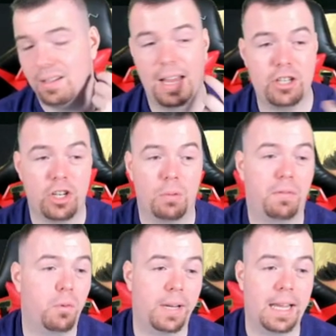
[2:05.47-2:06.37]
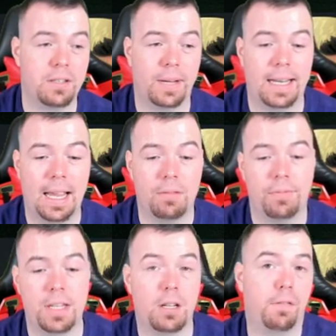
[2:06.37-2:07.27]
as you know, before we get into it anyhow,
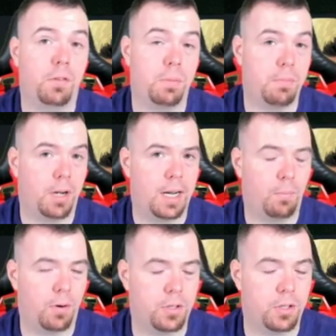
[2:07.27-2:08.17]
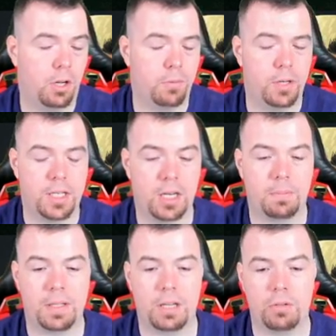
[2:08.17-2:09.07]
these are FUT Bin Buy Now prices timed in this
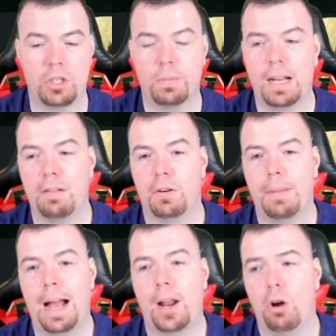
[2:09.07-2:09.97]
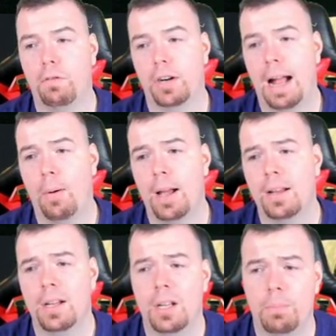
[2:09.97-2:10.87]
SBC, which has been out for about over an hour.
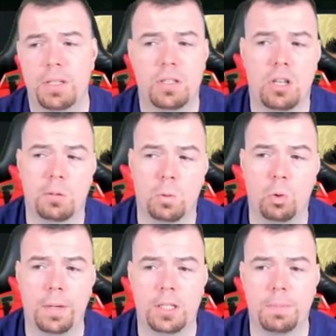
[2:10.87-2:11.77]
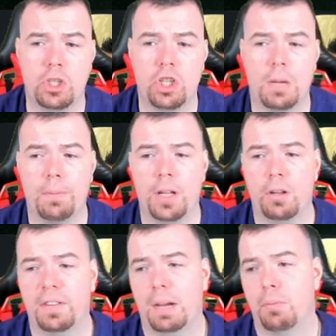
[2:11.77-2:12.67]
Business stops will always be cheaper, and
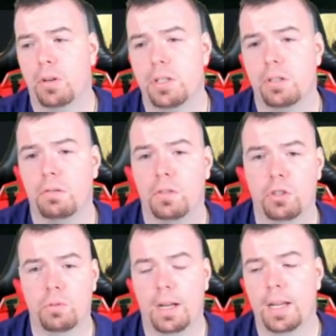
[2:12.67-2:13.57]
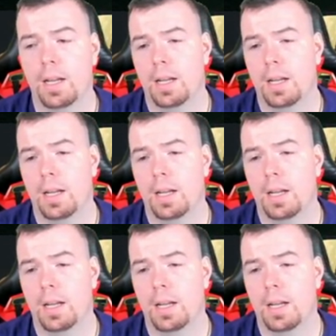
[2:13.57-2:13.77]
don't forget prices do fluctuate.